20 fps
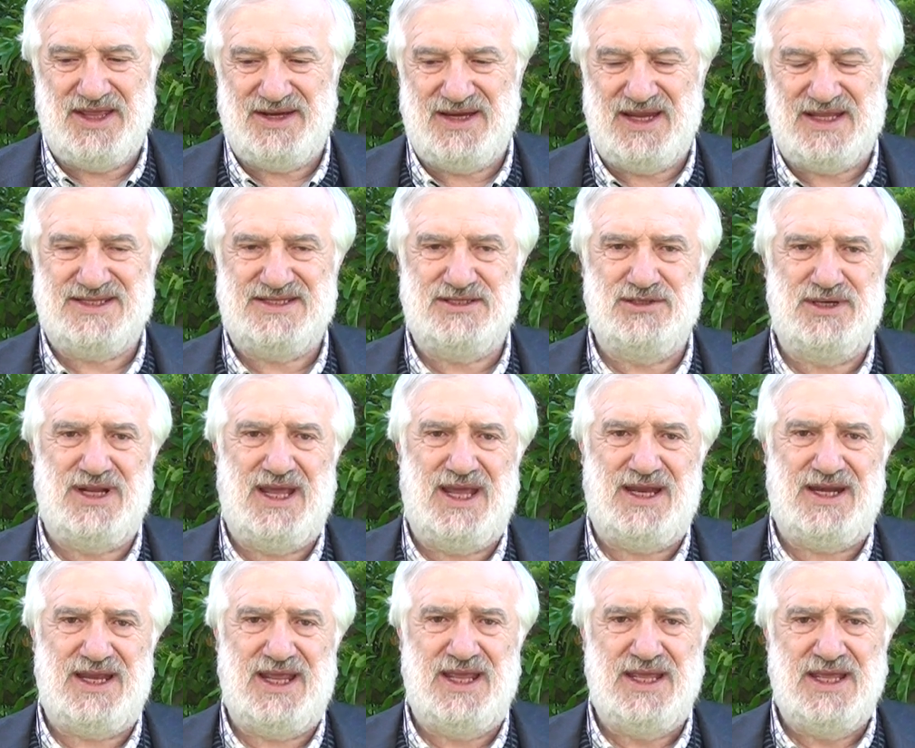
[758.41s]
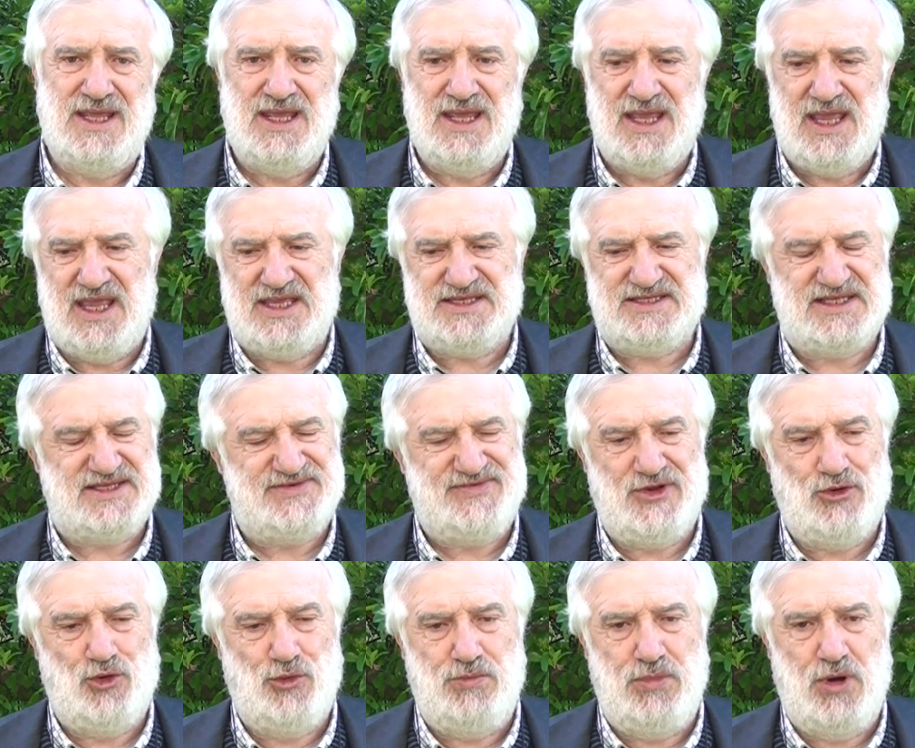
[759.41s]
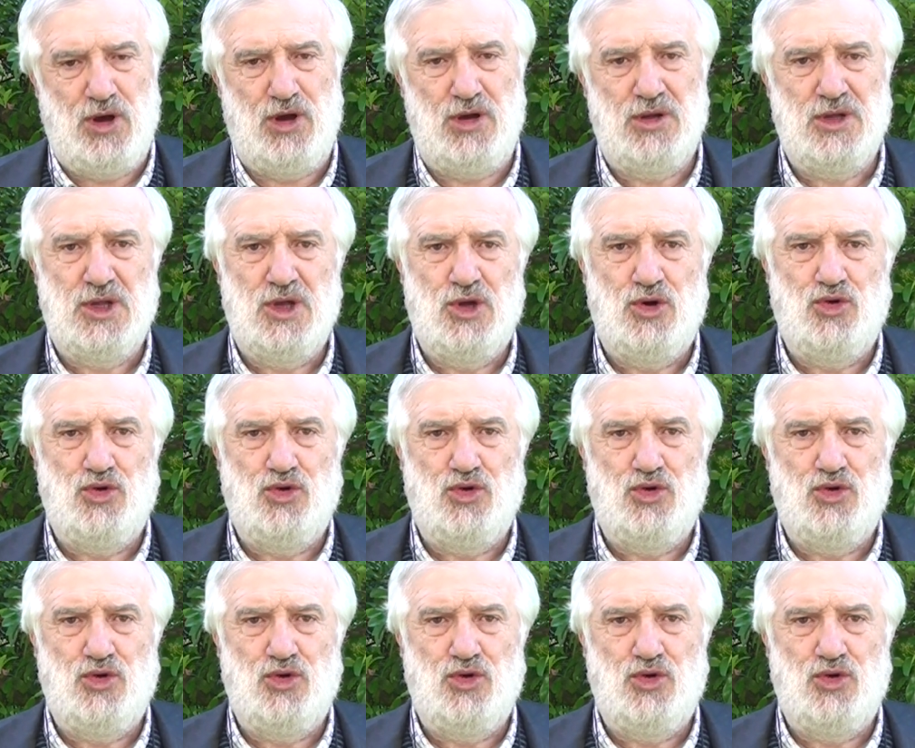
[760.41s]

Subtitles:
and there was a solidarity competition,